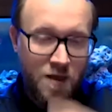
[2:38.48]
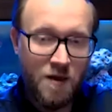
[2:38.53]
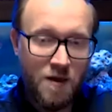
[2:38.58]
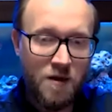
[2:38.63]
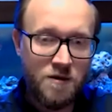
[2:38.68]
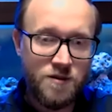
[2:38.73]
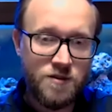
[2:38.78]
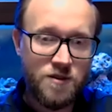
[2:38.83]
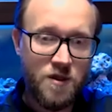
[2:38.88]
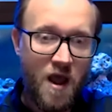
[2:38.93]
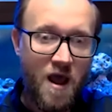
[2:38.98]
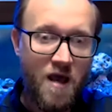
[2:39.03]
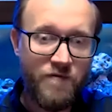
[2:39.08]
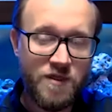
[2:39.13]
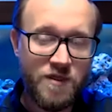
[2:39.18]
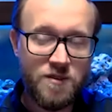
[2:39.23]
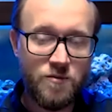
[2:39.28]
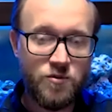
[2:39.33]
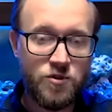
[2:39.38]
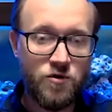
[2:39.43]
So
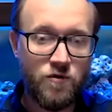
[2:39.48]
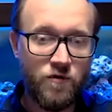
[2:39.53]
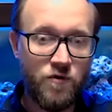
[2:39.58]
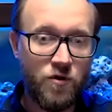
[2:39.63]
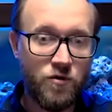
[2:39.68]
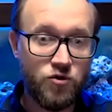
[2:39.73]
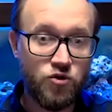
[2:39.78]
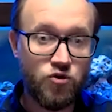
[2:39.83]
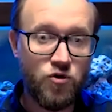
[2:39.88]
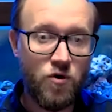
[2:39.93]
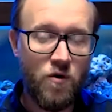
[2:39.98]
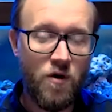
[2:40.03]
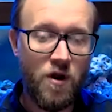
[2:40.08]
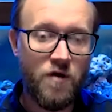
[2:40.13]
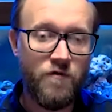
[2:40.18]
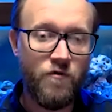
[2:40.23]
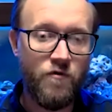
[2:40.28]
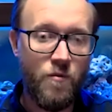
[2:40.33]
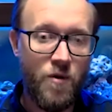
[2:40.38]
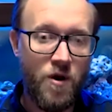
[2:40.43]
having some sort of control
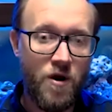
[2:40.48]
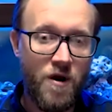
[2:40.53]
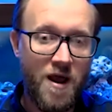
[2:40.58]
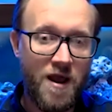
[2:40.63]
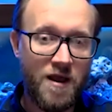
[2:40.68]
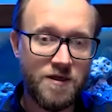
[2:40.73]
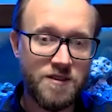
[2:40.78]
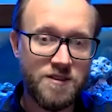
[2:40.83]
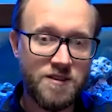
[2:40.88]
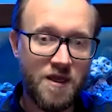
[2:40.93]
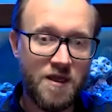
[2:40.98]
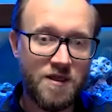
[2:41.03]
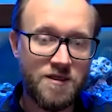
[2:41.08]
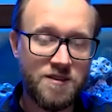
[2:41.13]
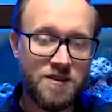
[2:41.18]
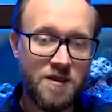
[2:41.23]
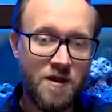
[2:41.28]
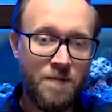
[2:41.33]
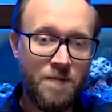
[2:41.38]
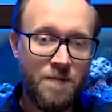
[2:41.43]
over remote
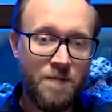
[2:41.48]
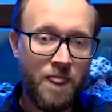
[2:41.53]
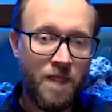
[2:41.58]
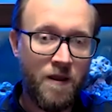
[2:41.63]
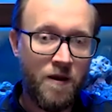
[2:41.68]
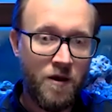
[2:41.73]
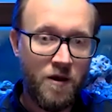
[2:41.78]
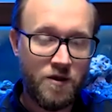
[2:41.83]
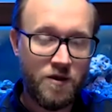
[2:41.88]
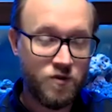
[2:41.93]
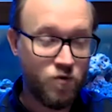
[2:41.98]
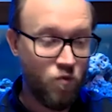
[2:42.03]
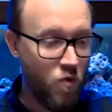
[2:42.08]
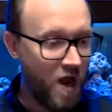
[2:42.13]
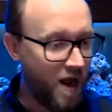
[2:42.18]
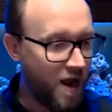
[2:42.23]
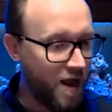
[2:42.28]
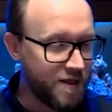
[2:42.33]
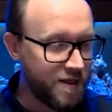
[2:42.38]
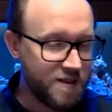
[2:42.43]
access, as
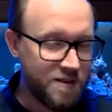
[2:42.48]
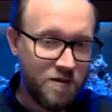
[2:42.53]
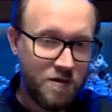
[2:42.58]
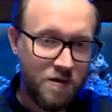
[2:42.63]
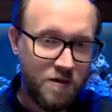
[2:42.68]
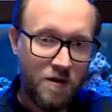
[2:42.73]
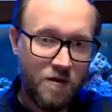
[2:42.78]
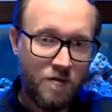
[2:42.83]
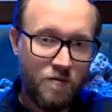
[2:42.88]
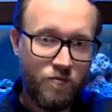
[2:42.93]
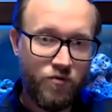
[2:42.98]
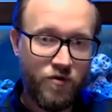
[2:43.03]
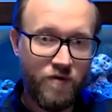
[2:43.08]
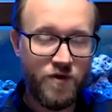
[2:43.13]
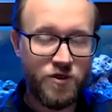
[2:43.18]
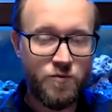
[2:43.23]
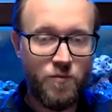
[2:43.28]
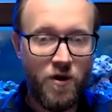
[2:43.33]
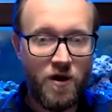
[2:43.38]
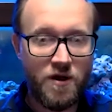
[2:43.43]
well as
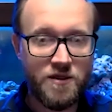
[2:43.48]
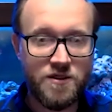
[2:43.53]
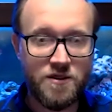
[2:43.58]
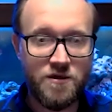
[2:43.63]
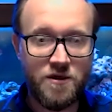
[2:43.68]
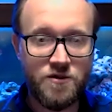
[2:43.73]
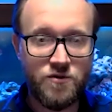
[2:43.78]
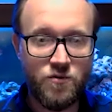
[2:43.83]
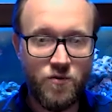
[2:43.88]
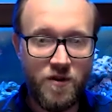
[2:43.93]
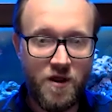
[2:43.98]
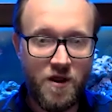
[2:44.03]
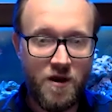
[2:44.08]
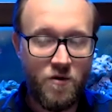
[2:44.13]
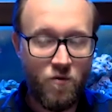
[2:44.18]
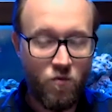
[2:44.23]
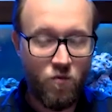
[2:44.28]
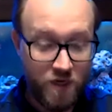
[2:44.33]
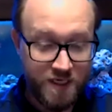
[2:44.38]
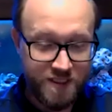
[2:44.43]
privileged passwords
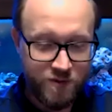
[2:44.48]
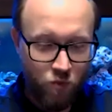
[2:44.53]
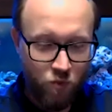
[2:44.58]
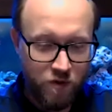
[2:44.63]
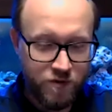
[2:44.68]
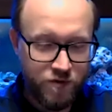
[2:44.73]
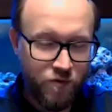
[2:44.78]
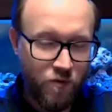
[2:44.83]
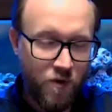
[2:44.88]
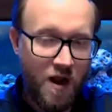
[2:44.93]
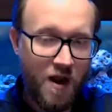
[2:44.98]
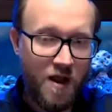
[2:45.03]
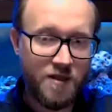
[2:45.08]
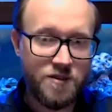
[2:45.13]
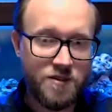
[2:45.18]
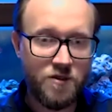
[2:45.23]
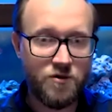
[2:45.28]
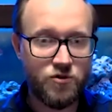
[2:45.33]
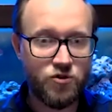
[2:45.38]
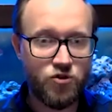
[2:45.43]
within WISP, as well
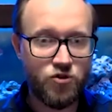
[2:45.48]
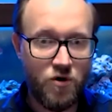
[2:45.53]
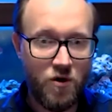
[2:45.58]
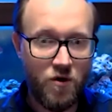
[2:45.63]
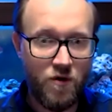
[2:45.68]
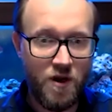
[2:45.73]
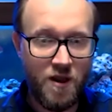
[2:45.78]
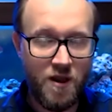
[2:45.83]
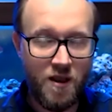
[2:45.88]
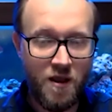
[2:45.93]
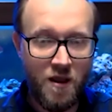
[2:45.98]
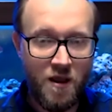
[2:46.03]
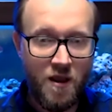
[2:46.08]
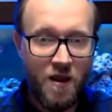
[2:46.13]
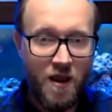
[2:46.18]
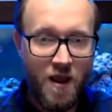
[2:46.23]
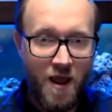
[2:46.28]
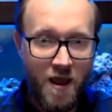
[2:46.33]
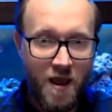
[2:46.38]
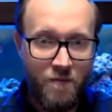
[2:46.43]
as controlling
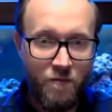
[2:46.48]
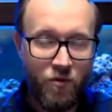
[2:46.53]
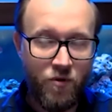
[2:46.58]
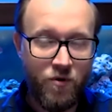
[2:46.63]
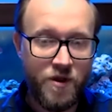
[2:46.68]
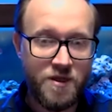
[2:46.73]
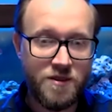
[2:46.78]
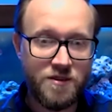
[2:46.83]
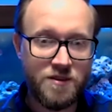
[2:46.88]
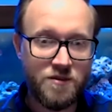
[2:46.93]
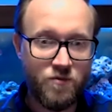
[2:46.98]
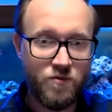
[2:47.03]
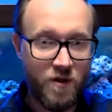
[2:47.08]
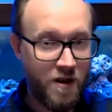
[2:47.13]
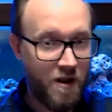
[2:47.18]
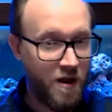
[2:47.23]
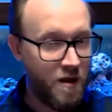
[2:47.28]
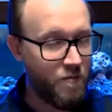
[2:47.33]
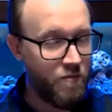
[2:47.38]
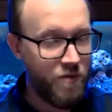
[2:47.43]
endpoints, whether
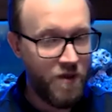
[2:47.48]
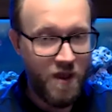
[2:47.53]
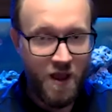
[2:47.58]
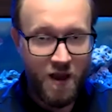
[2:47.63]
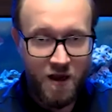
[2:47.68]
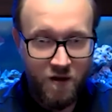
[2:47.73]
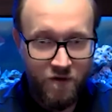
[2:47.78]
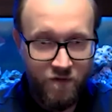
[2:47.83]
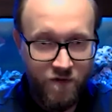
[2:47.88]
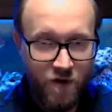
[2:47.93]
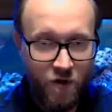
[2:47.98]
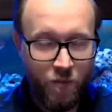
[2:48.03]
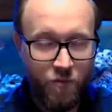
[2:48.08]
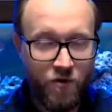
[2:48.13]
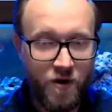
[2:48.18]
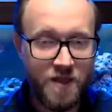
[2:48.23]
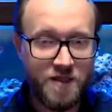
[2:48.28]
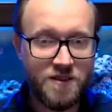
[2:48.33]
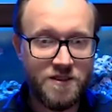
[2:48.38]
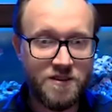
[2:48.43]
that be any of the
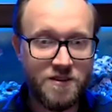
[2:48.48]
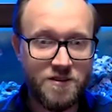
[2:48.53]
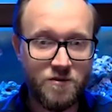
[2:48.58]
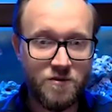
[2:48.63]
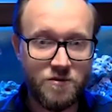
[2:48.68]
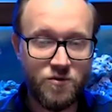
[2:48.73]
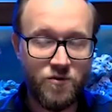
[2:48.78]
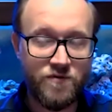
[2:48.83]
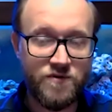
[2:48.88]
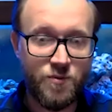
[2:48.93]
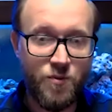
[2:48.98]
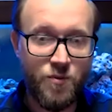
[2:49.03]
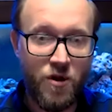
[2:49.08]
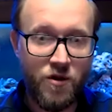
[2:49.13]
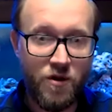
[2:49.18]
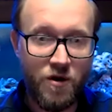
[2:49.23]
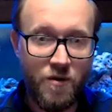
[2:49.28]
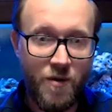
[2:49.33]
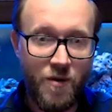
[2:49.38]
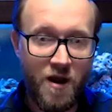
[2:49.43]
operating systems we've
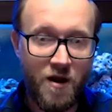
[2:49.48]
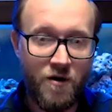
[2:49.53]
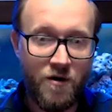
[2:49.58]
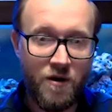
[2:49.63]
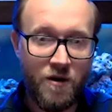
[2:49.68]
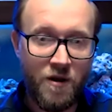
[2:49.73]
spoken about,